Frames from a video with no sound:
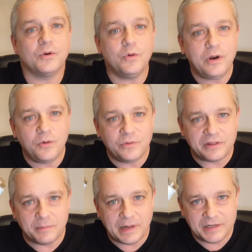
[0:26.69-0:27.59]
we're going on
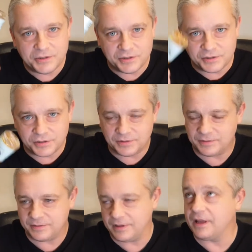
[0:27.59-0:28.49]
with the miniatures.
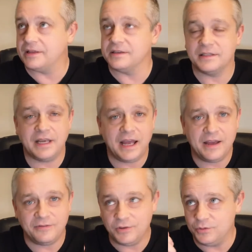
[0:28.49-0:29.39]
As I say, I
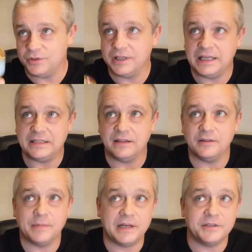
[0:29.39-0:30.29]
have loads of these
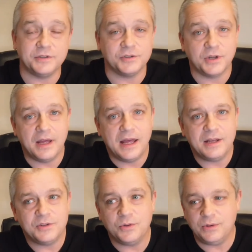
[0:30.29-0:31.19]
little miniatures.
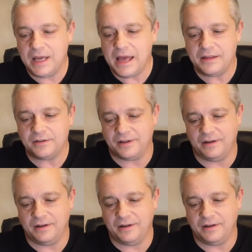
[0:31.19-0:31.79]
So yeah,